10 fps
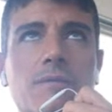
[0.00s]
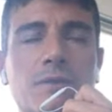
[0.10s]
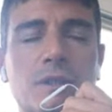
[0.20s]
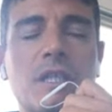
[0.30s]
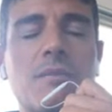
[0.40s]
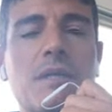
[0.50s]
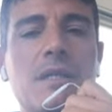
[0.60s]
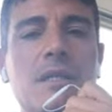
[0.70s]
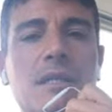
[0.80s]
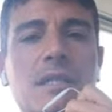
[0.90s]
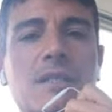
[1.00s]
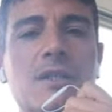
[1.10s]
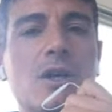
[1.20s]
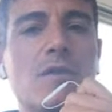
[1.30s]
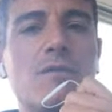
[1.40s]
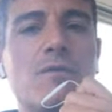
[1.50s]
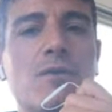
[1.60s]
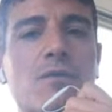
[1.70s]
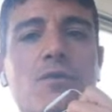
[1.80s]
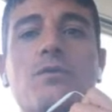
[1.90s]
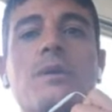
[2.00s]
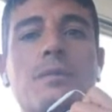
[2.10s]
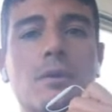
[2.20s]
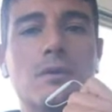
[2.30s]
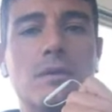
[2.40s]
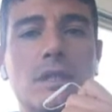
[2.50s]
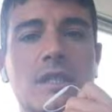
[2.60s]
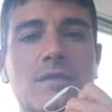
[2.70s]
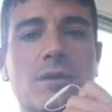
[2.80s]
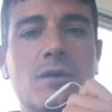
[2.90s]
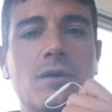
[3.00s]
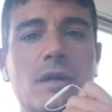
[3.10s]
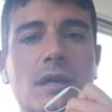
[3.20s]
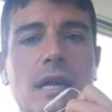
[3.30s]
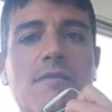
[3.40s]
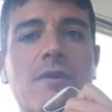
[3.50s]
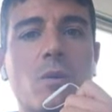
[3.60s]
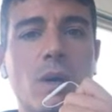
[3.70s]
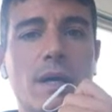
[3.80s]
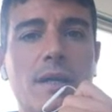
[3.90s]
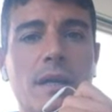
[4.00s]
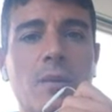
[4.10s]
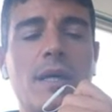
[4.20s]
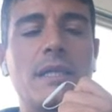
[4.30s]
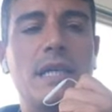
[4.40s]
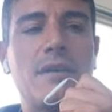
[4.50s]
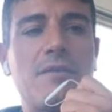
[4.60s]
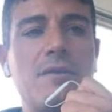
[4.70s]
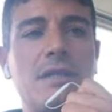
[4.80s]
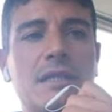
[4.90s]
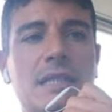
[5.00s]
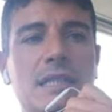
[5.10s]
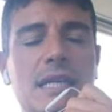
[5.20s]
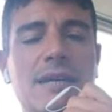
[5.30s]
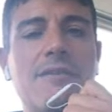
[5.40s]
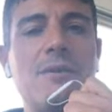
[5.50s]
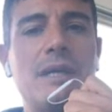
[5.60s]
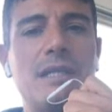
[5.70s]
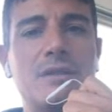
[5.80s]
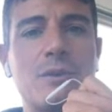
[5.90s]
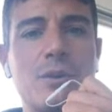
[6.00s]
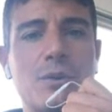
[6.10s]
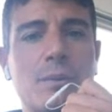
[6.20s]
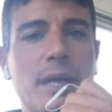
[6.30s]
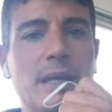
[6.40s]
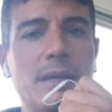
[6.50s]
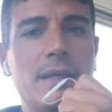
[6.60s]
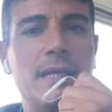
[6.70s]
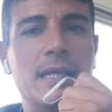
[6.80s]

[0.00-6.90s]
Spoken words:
sustainability is not for few people. It's for everyone. And when I say everyone, is that everyone has a role to play.